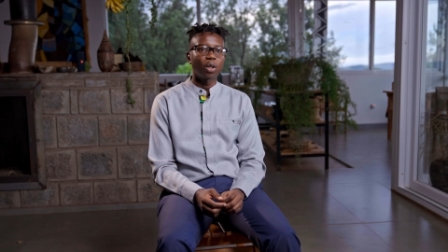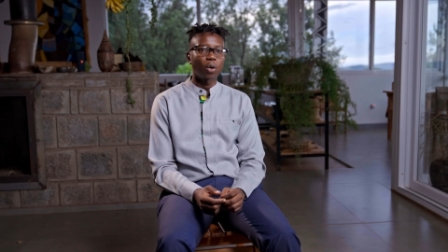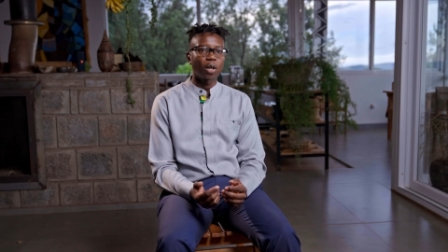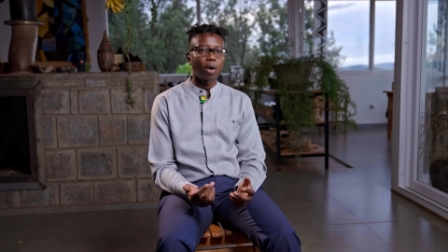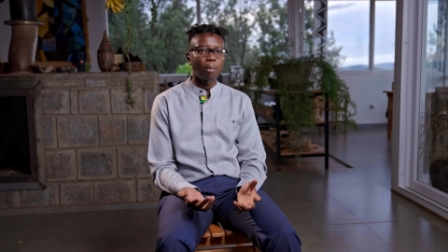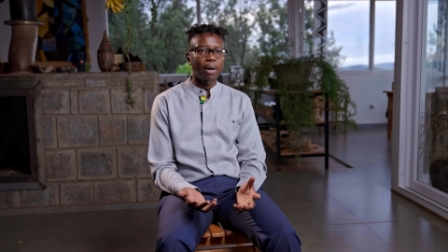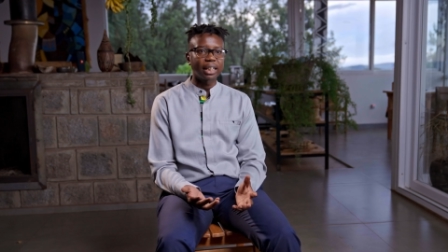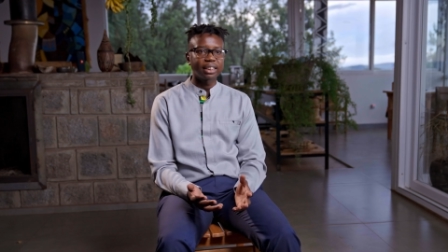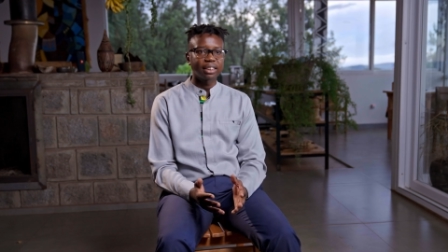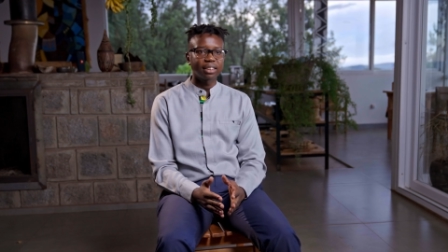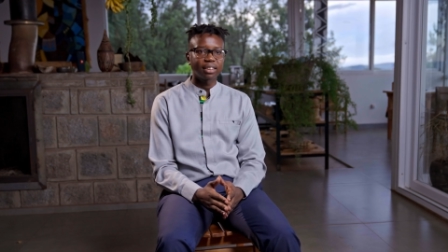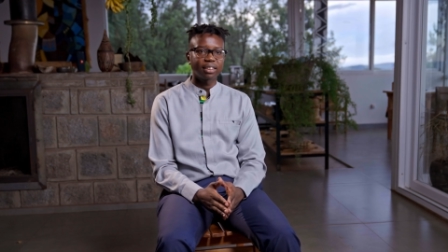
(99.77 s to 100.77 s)
local
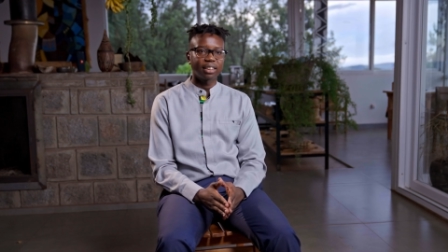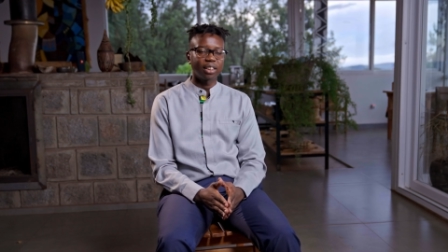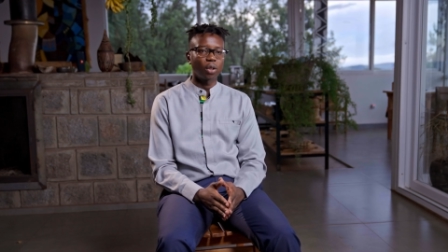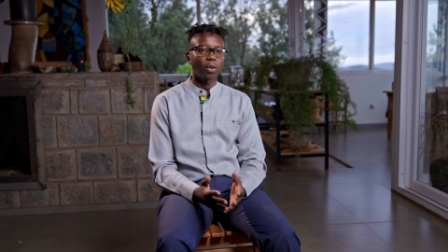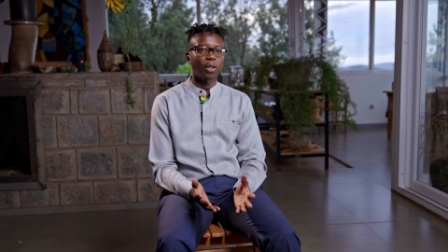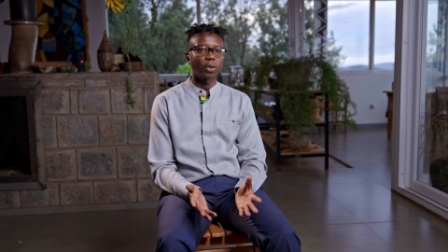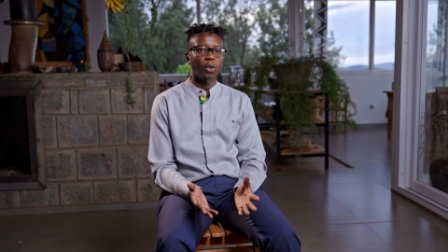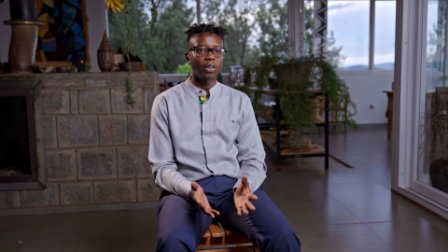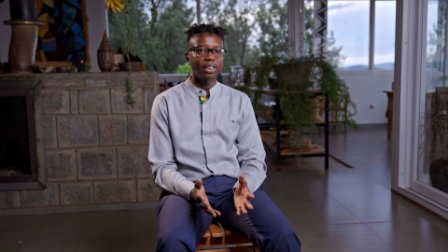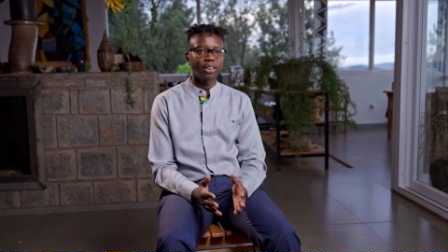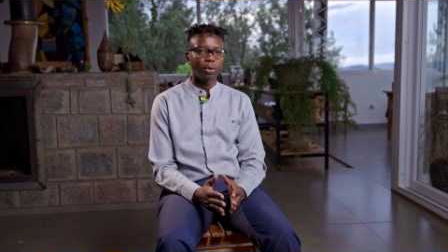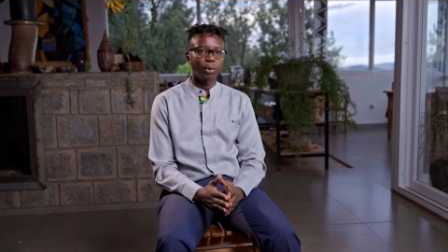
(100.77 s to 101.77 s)
partners and local
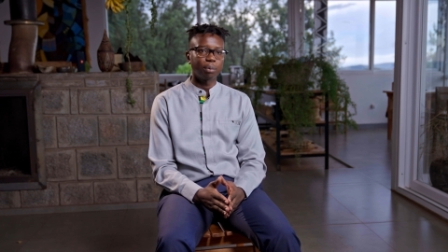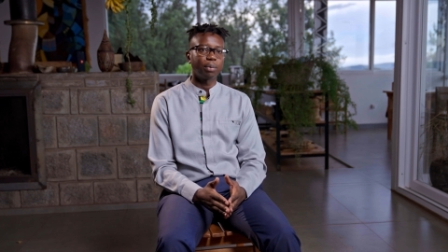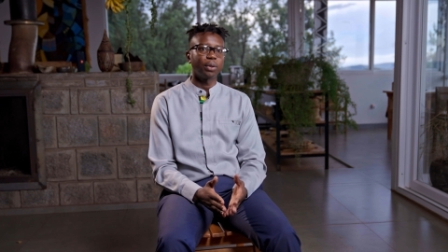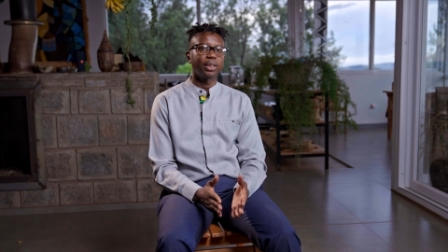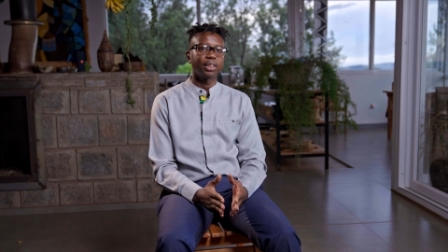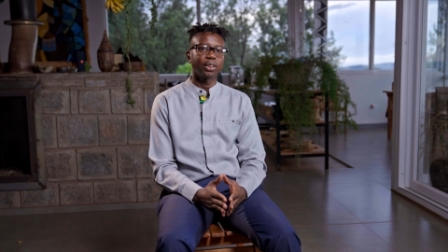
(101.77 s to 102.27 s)
knowledge when building